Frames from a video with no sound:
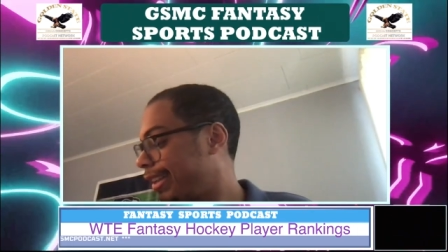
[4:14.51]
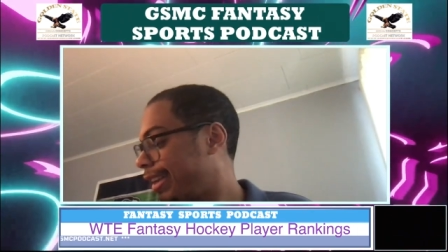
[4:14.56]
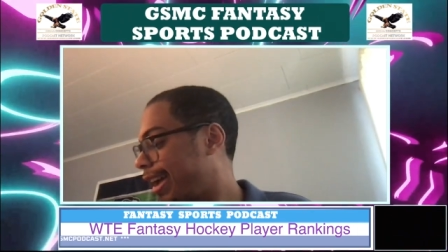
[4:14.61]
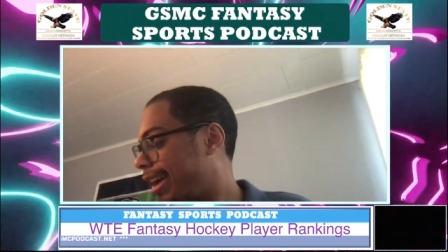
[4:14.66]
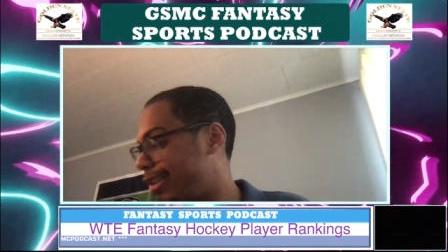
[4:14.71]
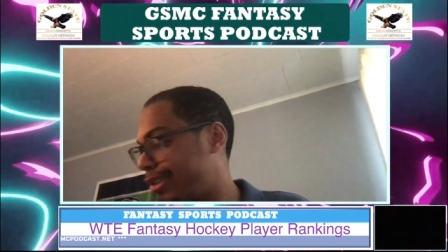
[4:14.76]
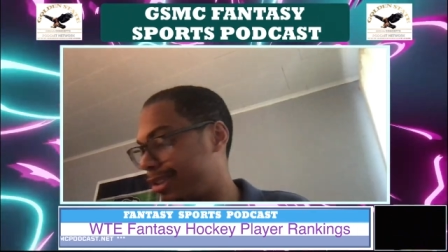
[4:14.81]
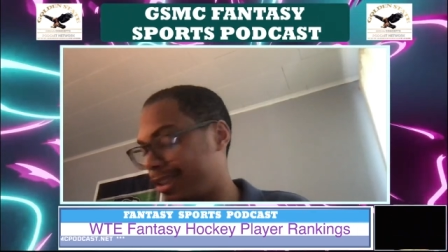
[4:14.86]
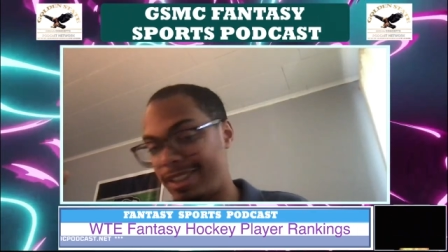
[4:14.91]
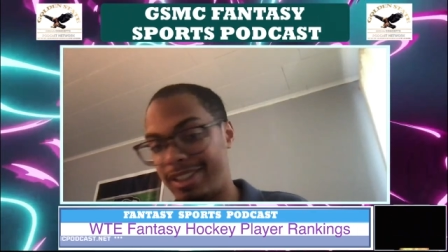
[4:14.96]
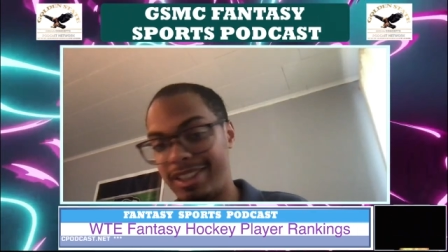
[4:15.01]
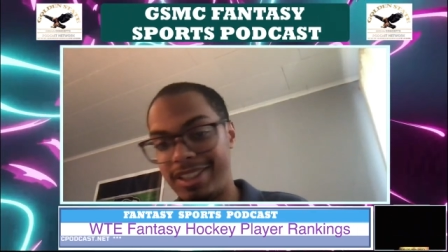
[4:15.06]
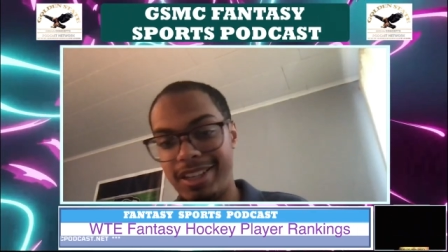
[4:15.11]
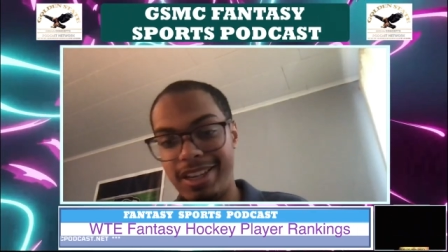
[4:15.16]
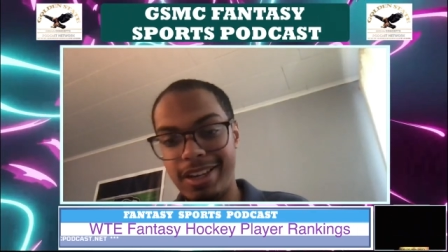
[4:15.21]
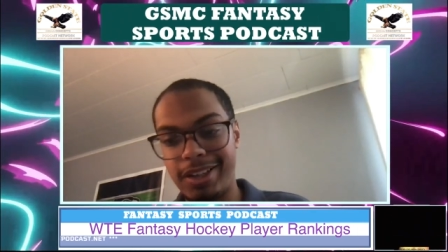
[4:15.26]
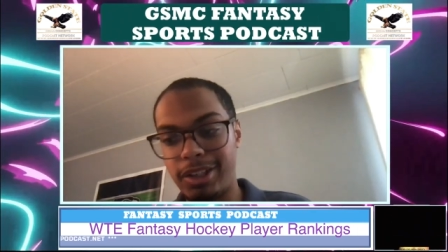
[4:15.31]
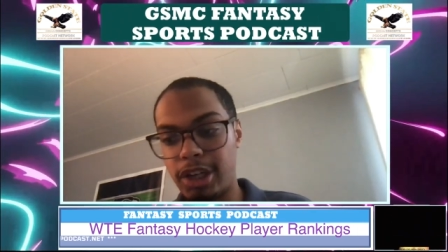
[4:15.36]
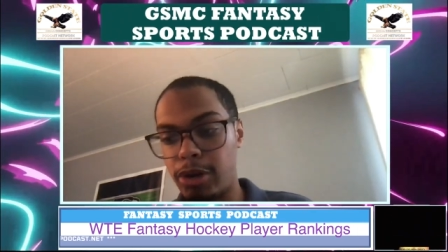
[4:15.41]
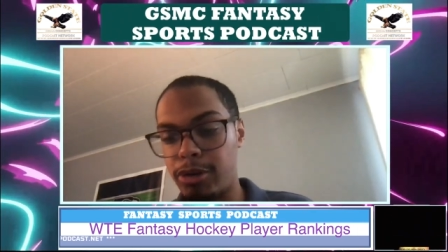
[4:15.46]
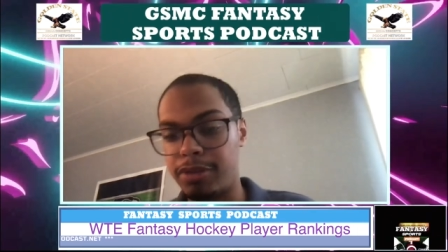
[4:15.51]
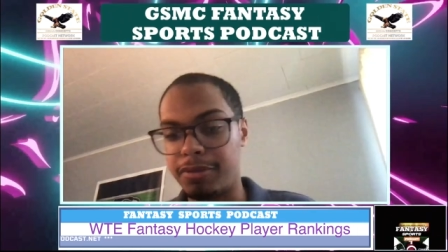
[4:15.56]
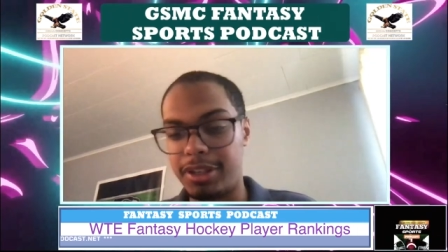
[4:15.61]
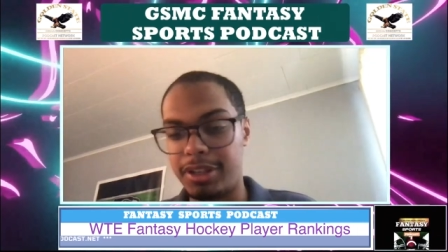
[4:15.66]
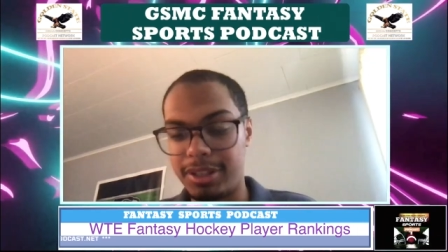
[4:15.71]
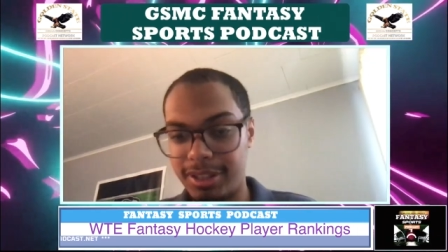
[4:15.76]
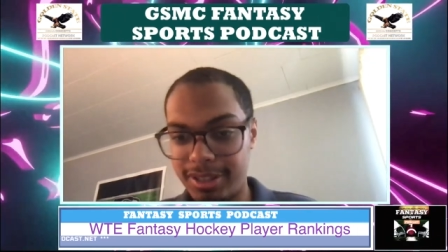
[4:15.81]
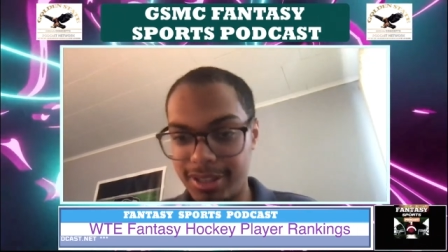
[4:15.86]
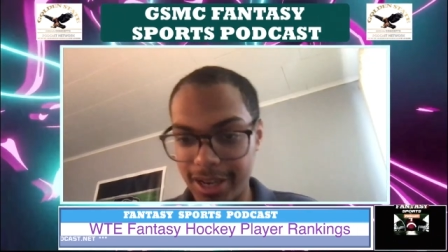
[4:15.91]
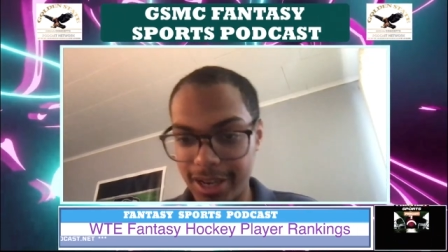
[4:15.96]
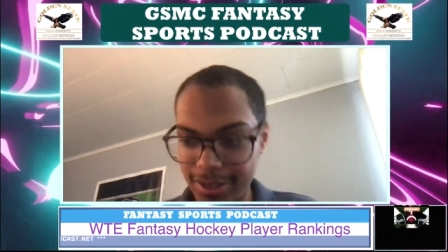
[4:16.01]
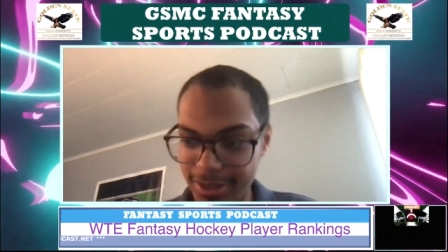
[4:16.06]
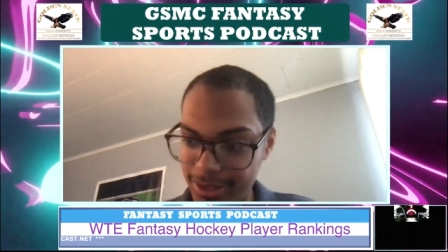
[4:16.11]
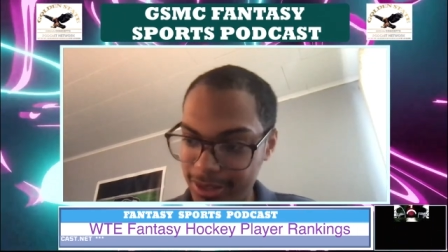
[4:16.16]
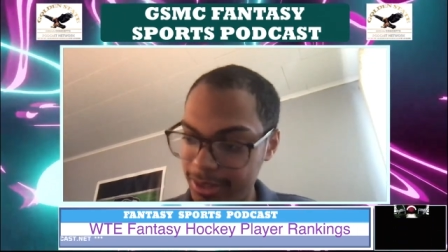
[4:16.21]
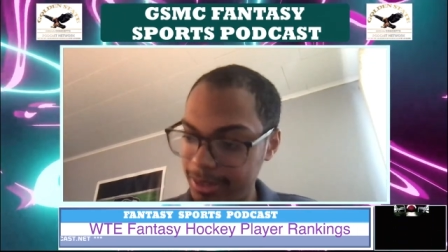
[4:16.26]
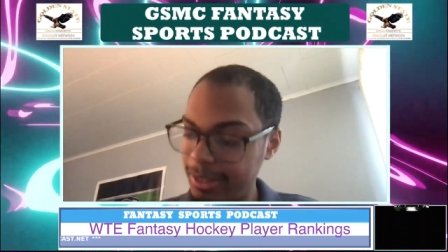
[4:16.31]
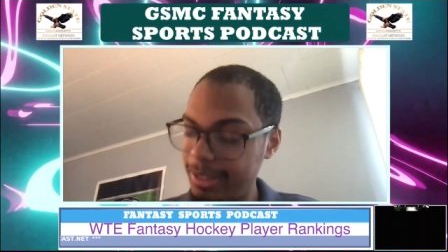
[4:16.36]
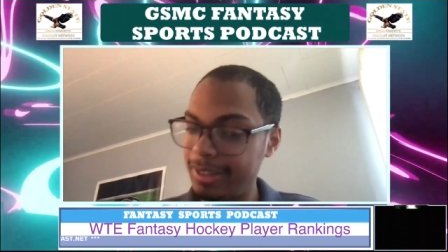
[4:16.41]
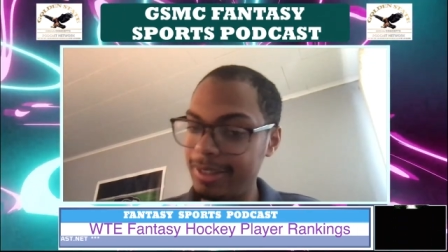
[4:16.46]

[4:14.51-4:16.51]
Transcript: As you can see, in terms of assists,